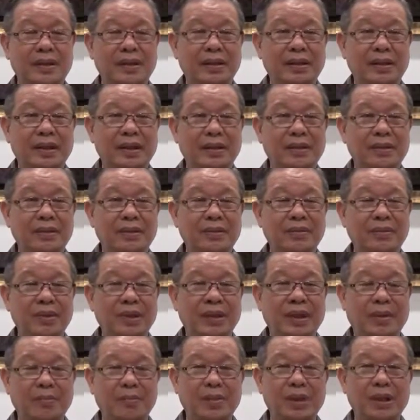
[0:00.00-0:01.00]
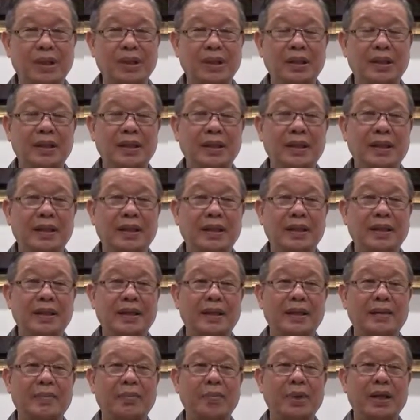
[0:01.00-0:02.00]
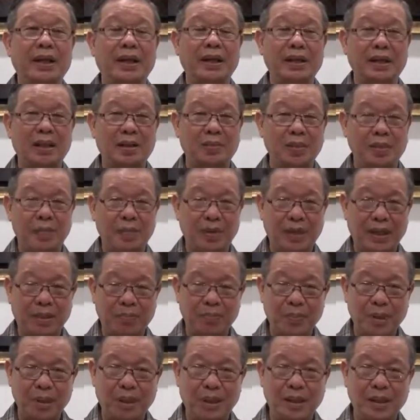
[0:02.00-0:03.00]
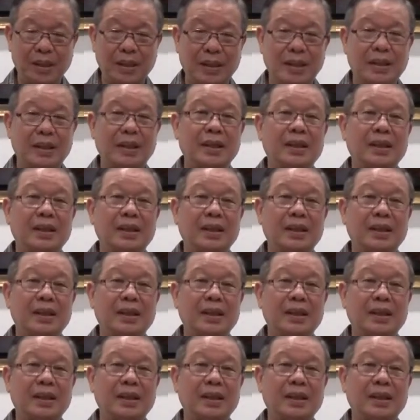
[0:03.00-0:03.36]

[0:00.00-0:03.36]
Then you'll be happy, make other people happy.